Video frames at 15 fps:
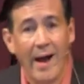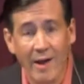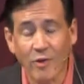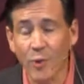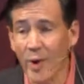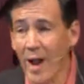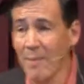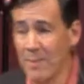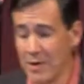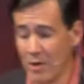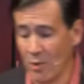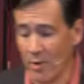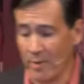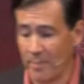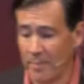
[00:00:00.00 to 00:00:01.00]
That's what I'd be
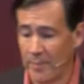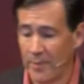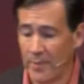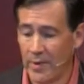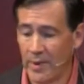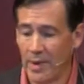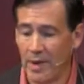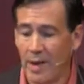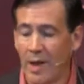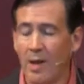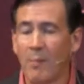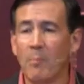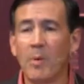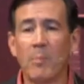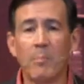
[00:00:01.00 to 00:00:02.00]
doing.
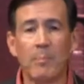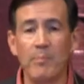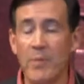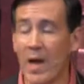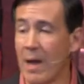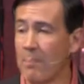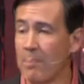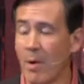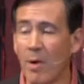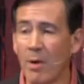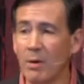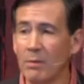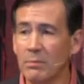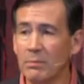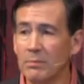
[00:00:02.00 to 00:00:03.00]
But not
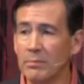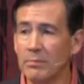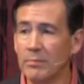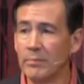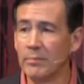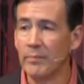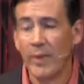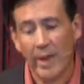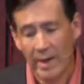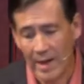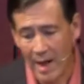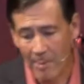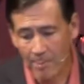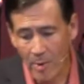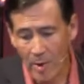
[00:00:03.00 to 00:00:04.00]
Paul.
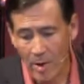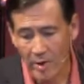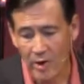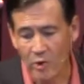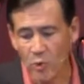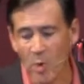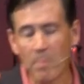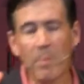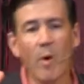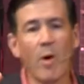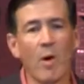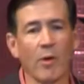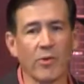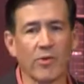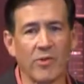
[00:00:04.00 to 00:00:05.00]
Not Paul. Here's what
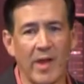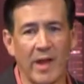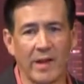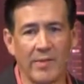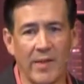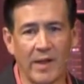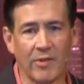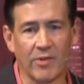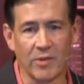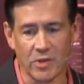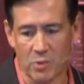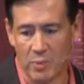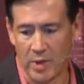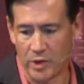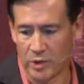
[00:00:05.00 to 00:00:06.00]
Paul said in that
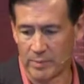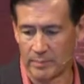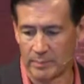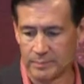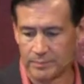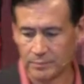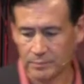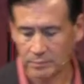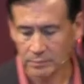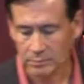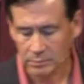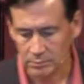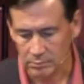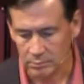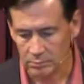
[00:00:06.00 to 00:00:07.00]
situation
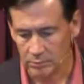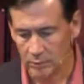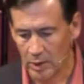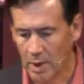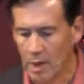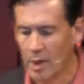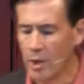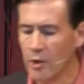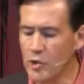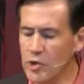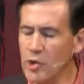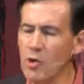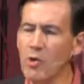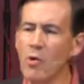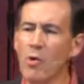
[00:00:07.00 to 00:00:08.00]

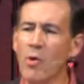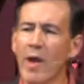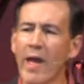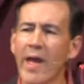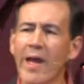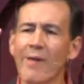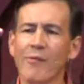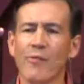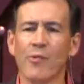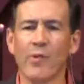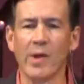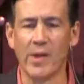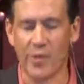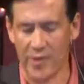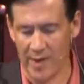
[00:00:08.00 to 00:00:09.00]
Do
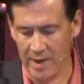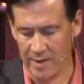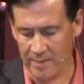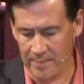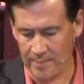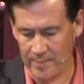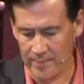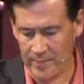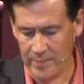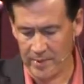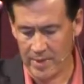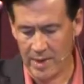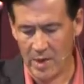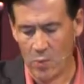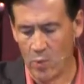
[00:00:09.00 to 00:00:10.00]
everything
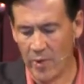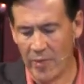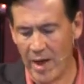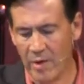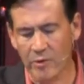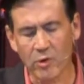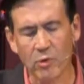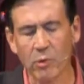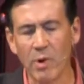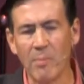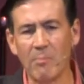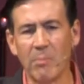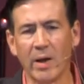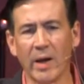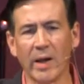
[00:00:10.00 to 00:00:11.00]
without
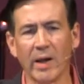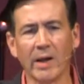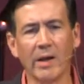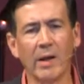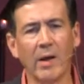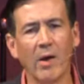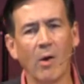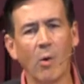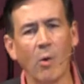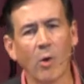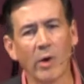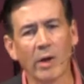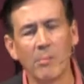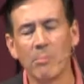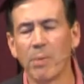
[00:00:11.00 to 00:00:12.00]
grumbling
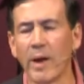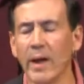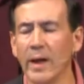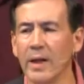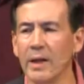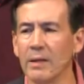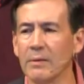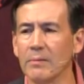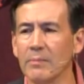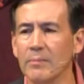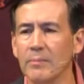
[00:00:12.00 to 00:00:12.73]
or complaining.